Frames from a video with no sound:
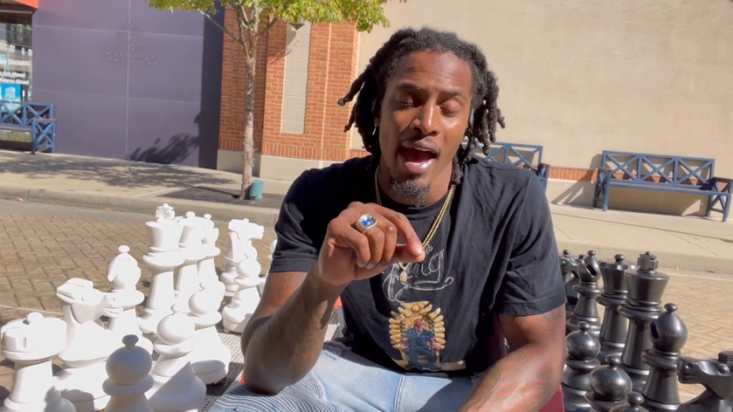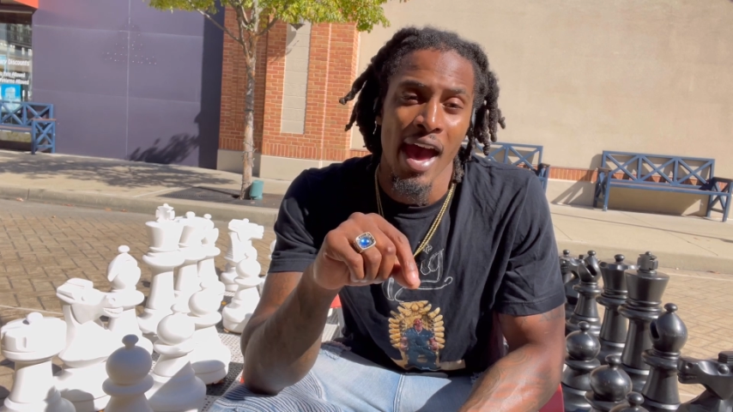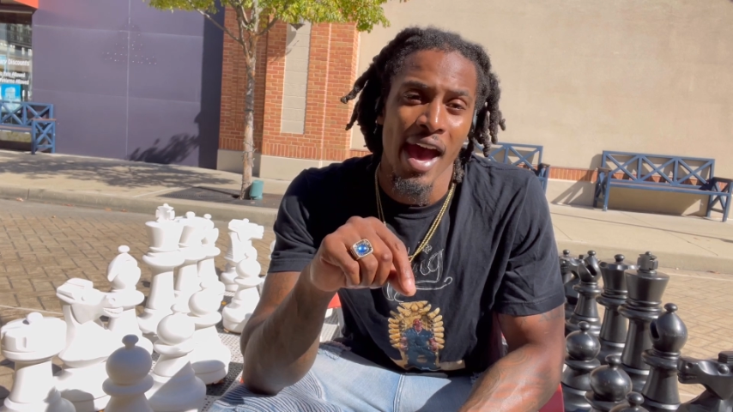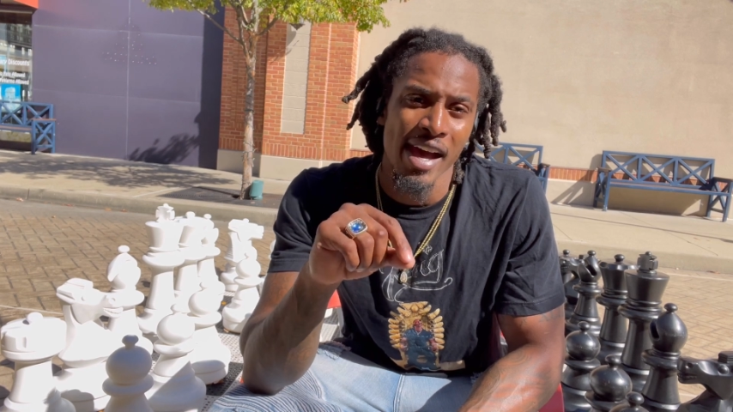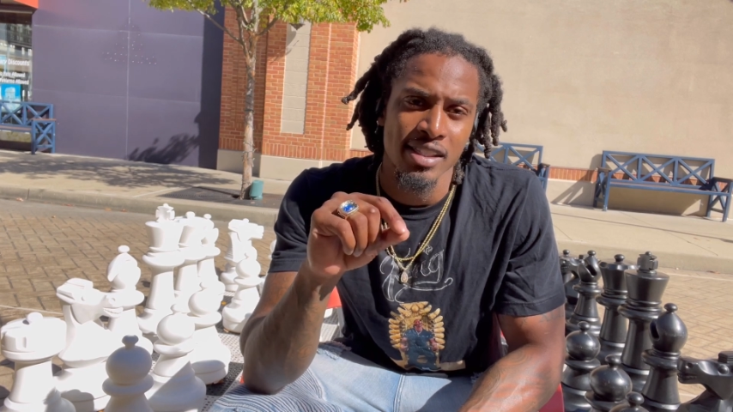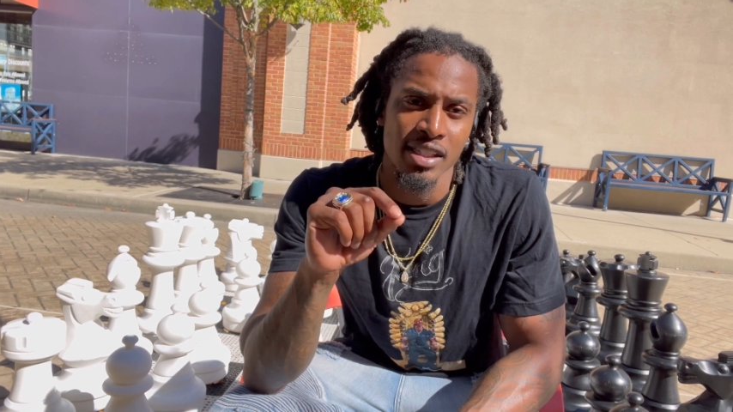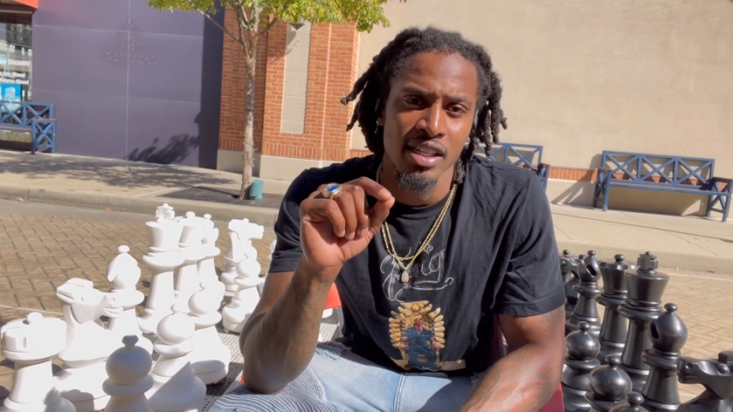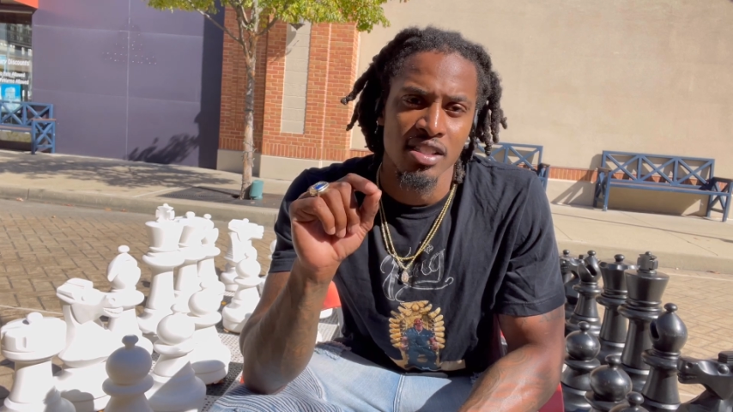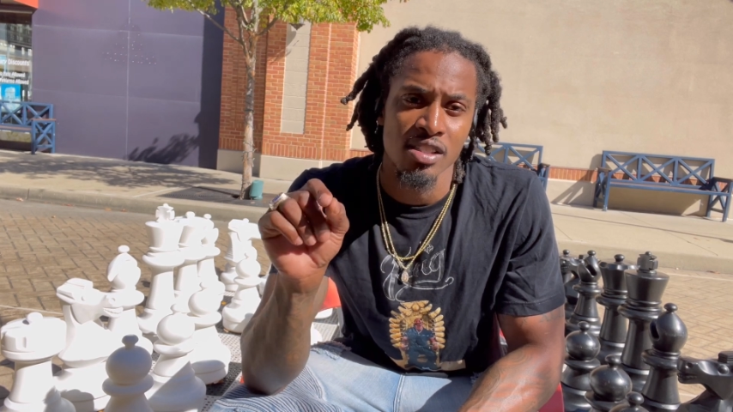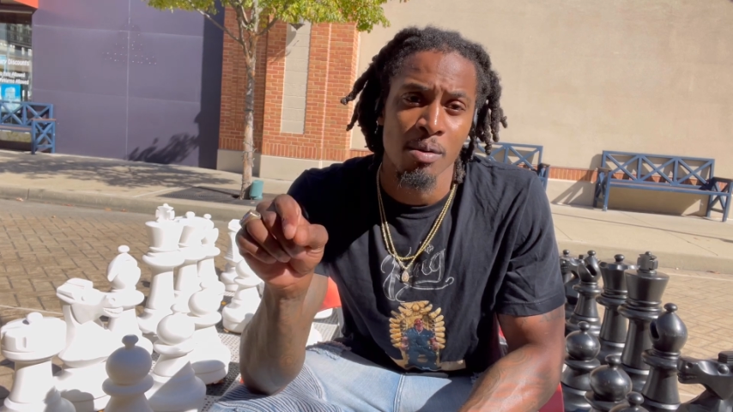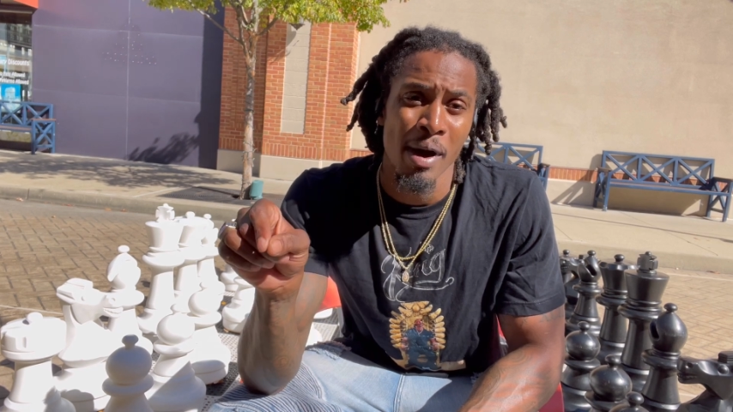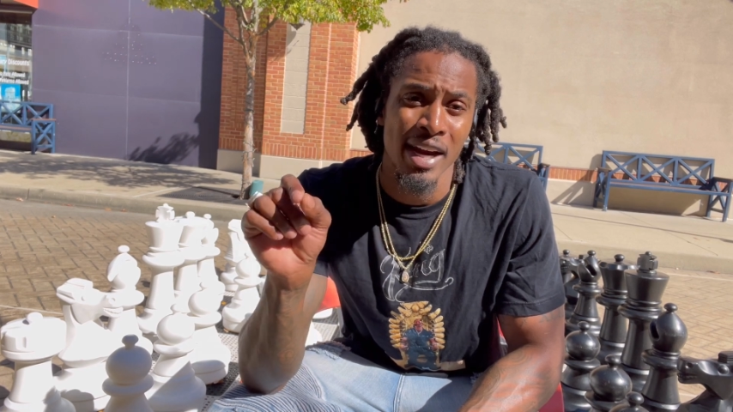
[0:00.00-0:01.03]
asking
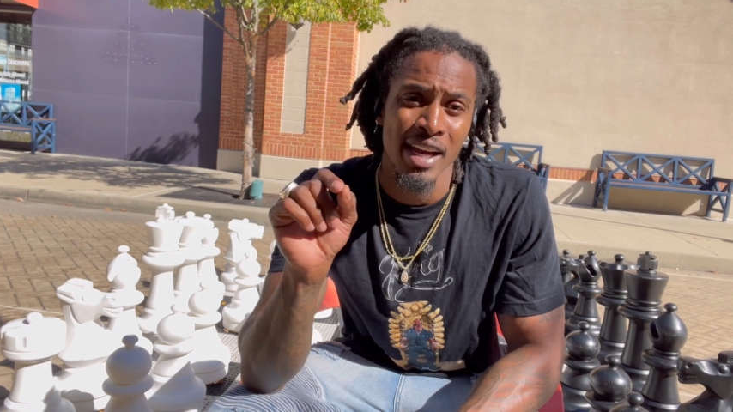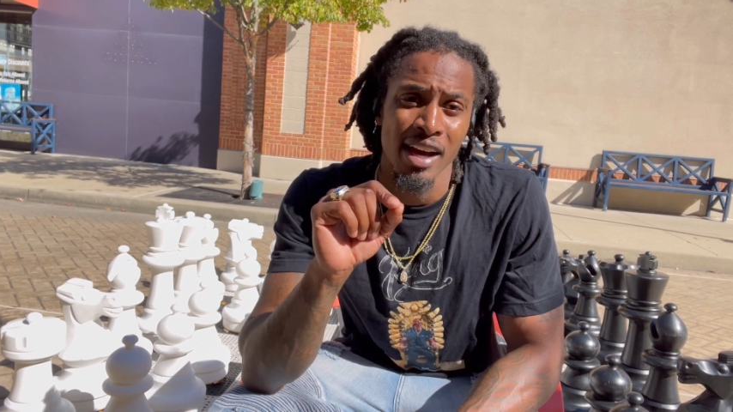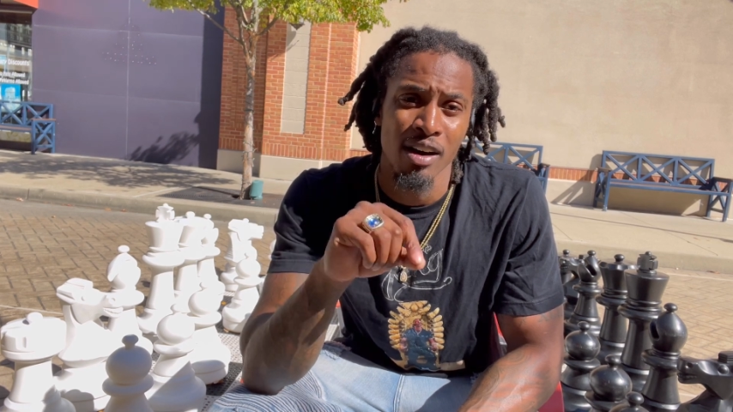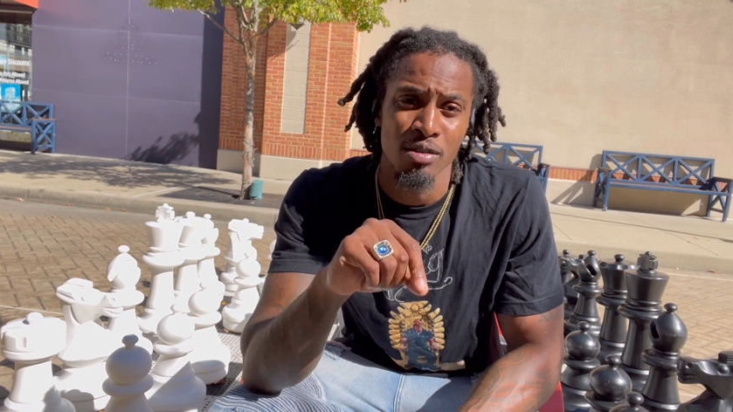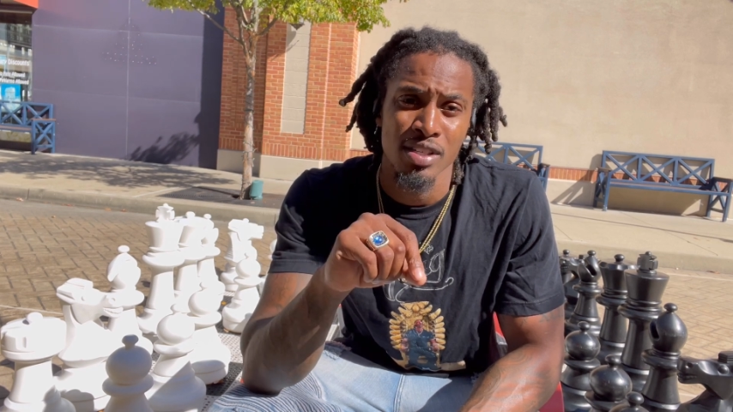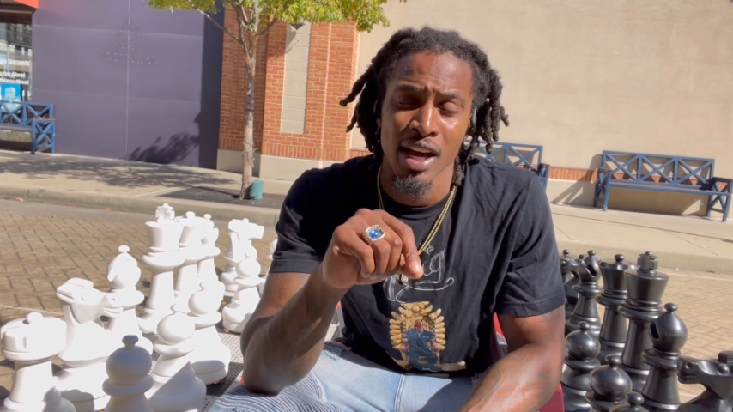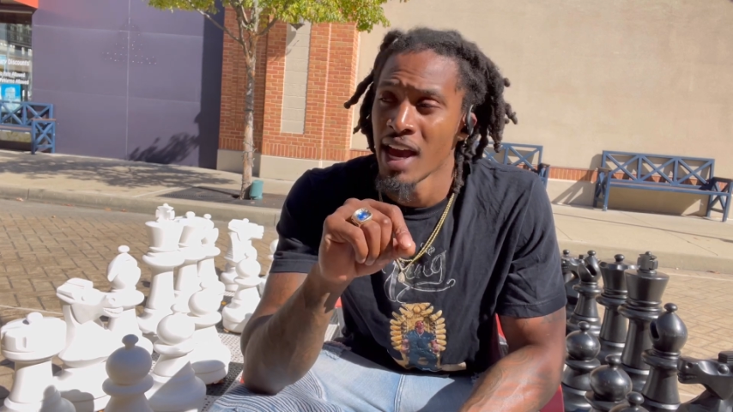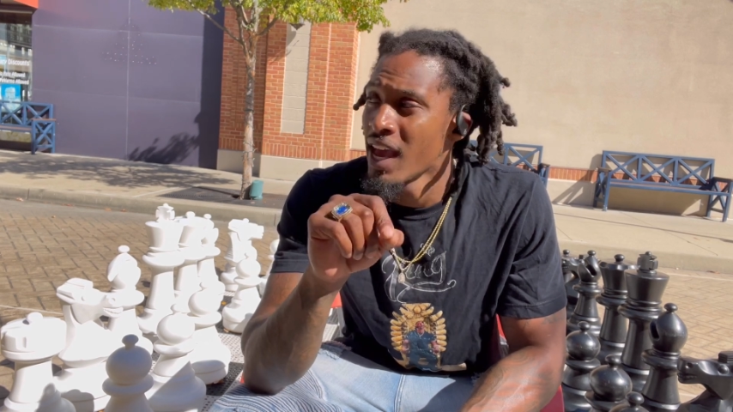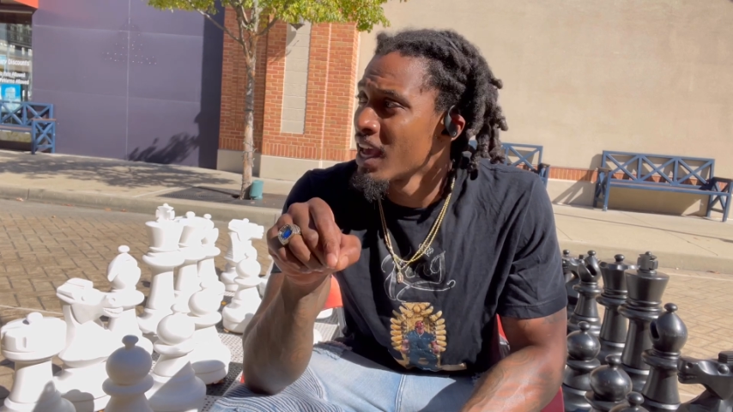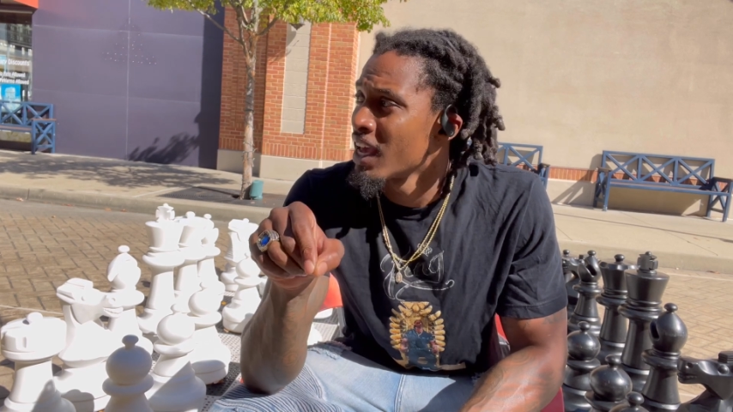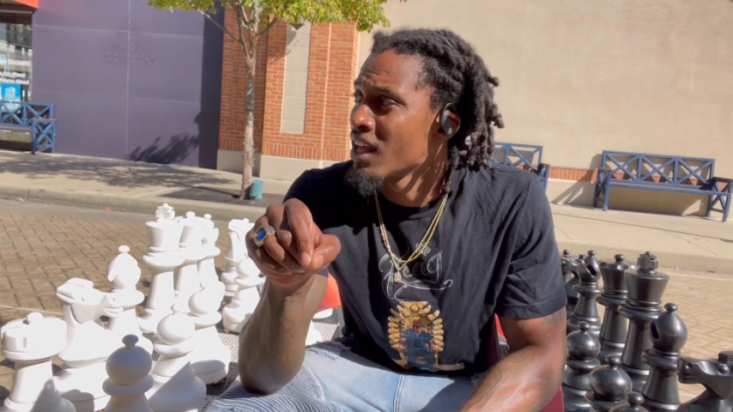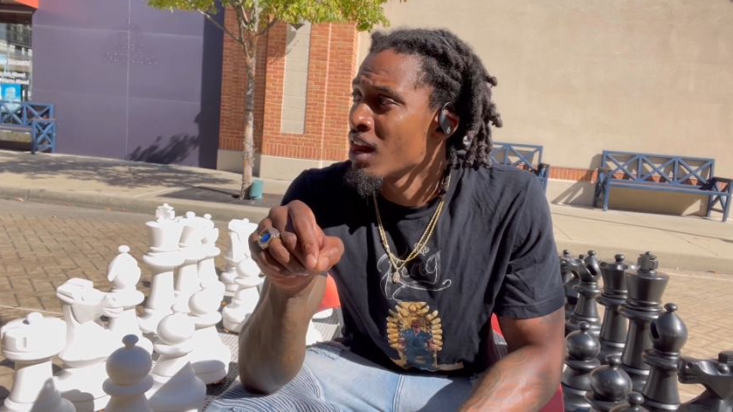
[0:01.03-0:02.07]
somebody else, hey,